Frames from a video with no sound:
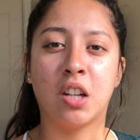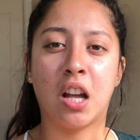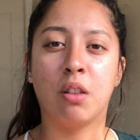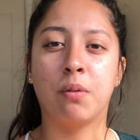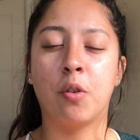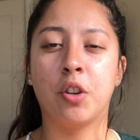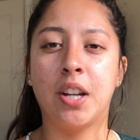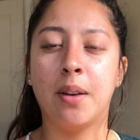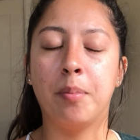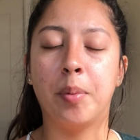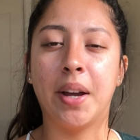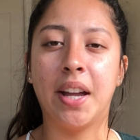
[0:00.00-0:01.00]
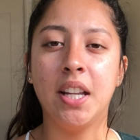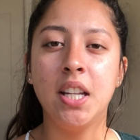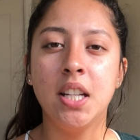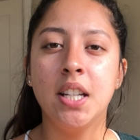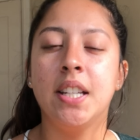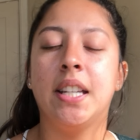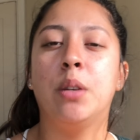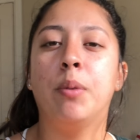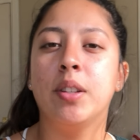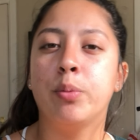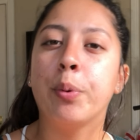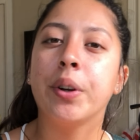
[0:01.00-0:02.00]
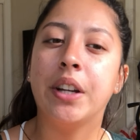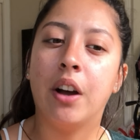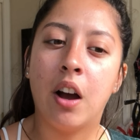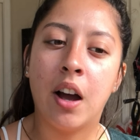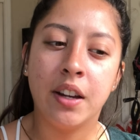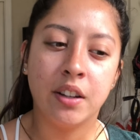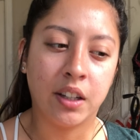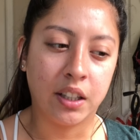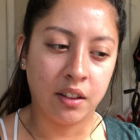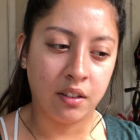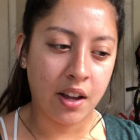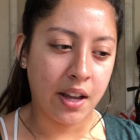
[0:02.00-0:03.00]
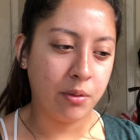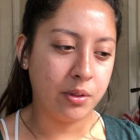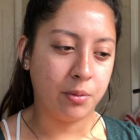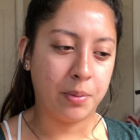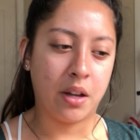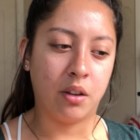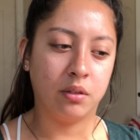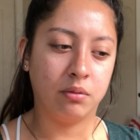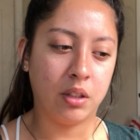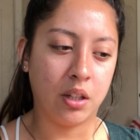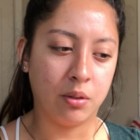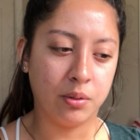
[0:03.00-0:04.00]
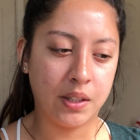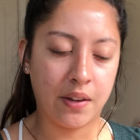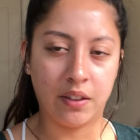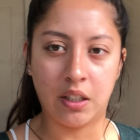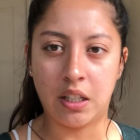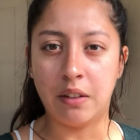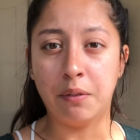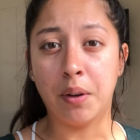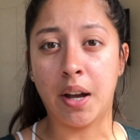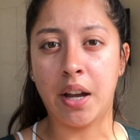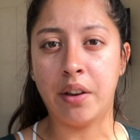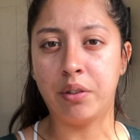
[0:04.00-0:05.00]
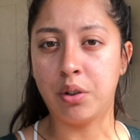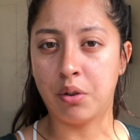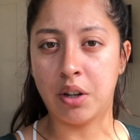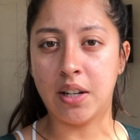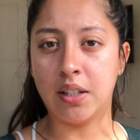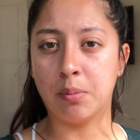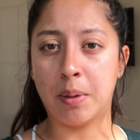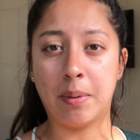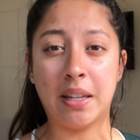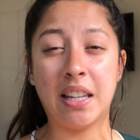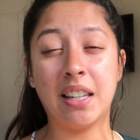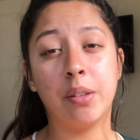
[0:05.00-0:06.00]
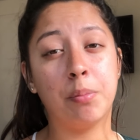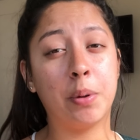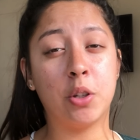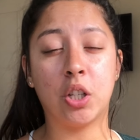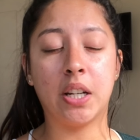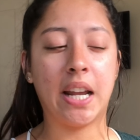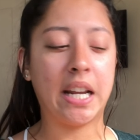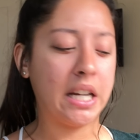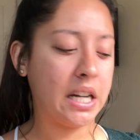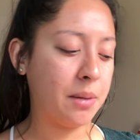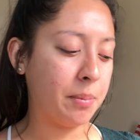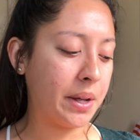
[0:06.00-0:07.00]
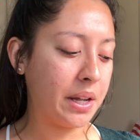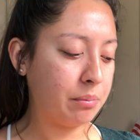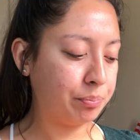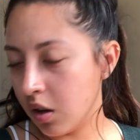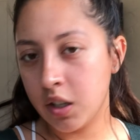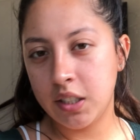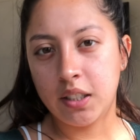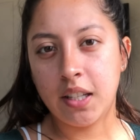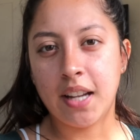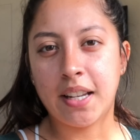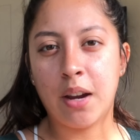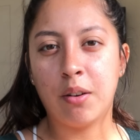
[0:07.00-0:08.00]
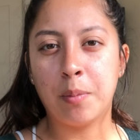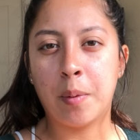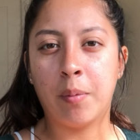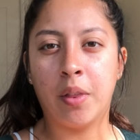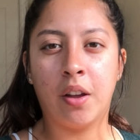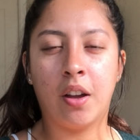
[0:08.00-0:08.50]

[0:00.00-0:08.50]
It was about, you know, 75 degrees, maybe pushing 80, but honestly I can't remember I think that there was one other question that I can't really remember.